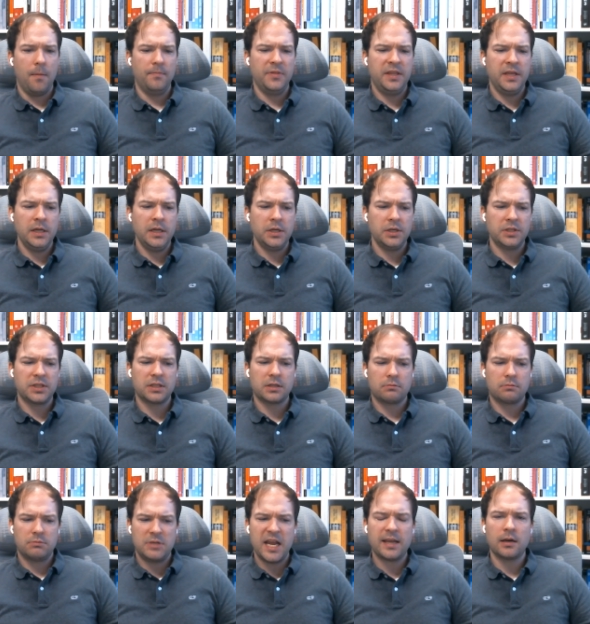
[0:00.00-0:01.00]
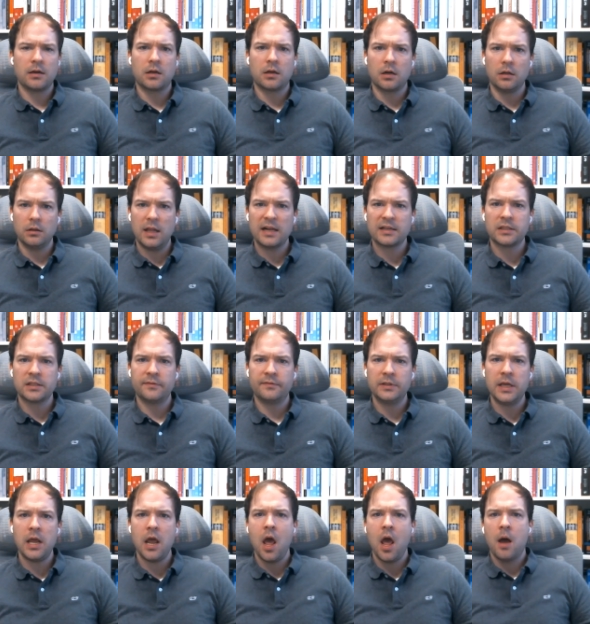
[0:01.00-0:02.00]
These, taken
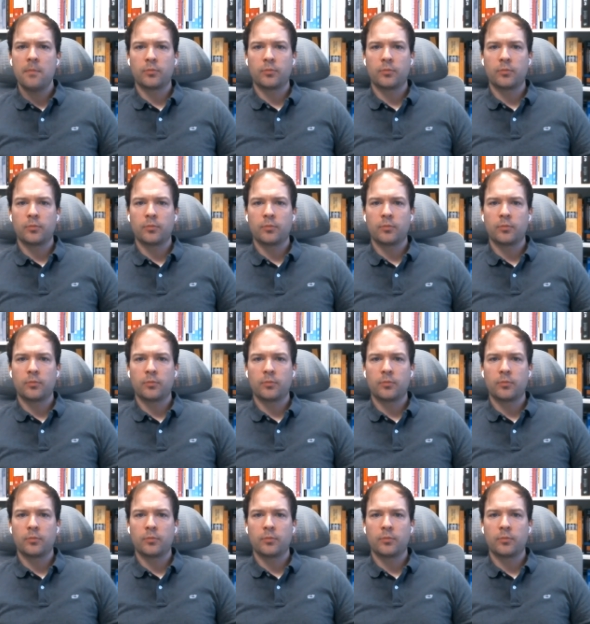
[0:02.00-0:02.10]
collectively,